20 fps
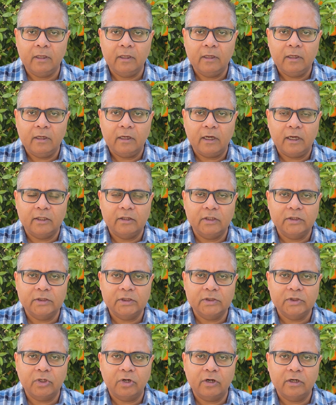And this
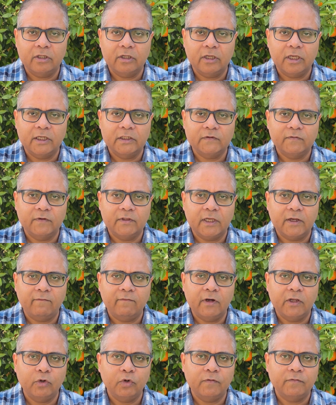is not the case with
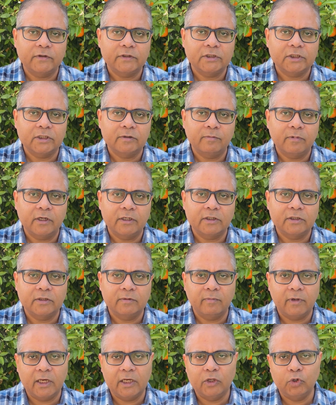every university, but
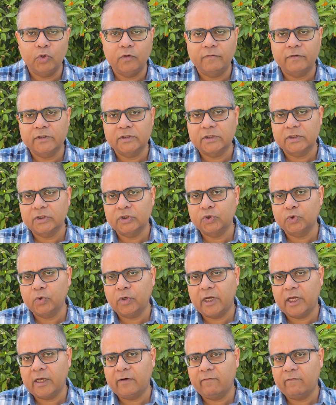many universities do
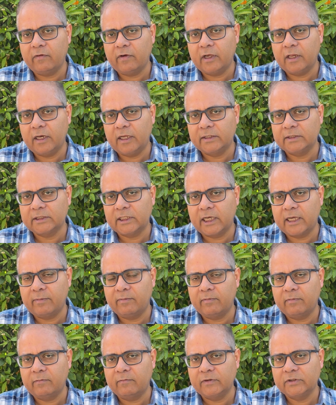have an
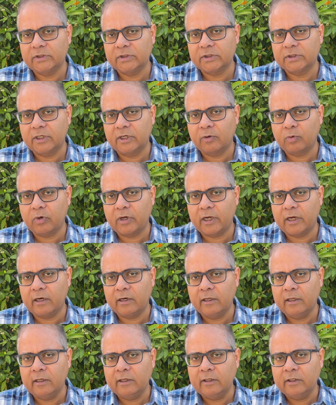exam which is required.
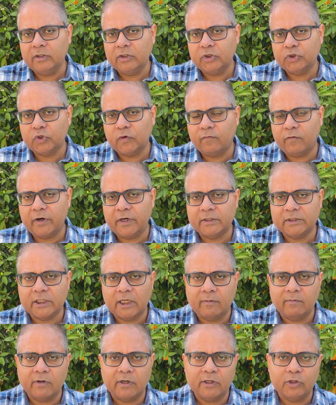So for
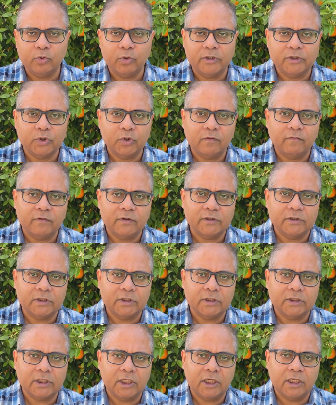example, US
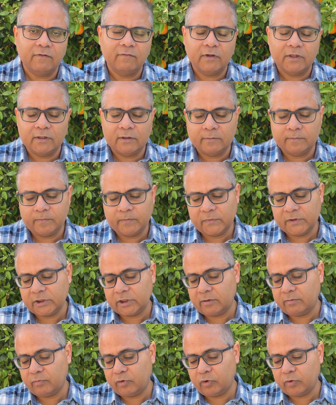universities and even
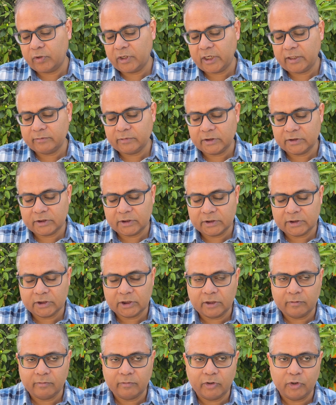some programs such as
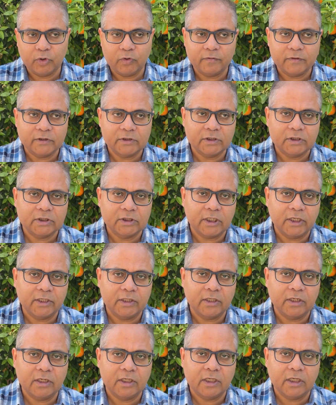German universities like the
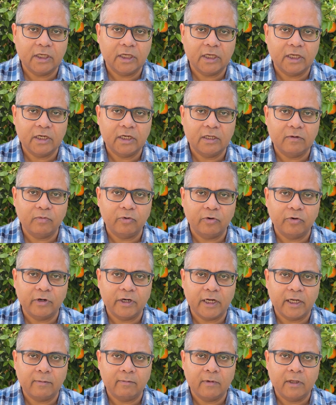DAAD
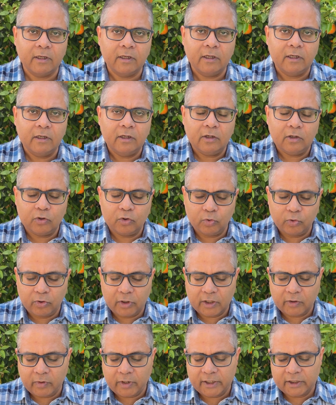program do
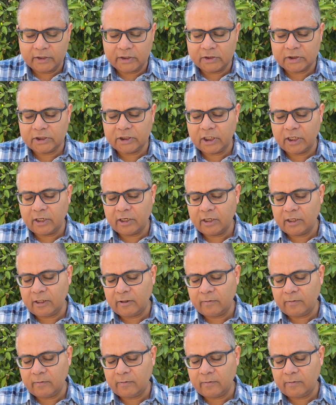require the GRE.